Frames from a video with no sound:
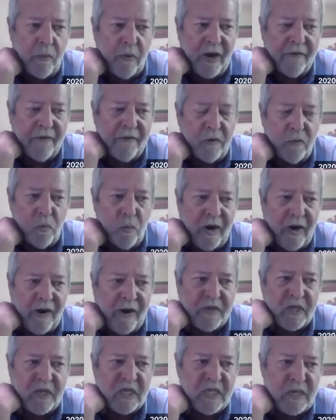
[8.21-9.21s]
we
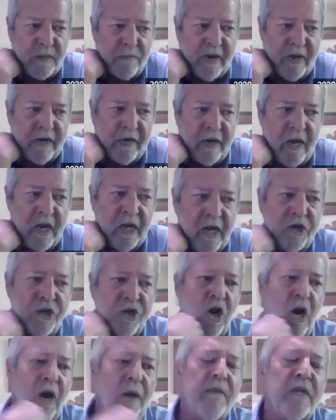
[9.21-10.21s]
have to submit a
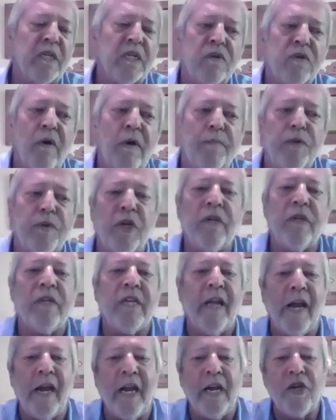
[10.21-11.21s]
job description
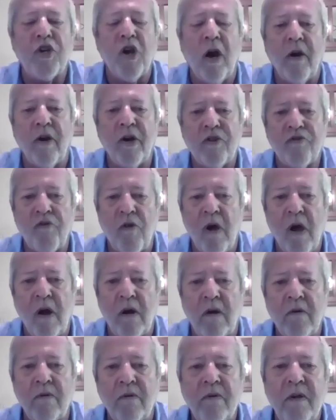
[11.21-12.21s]
to HR in
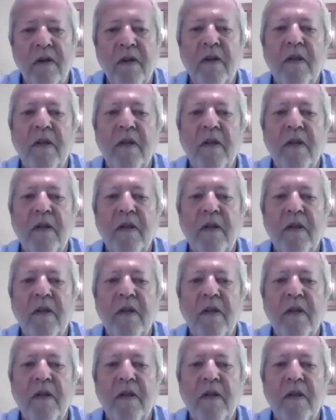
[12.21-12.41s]
Toronto.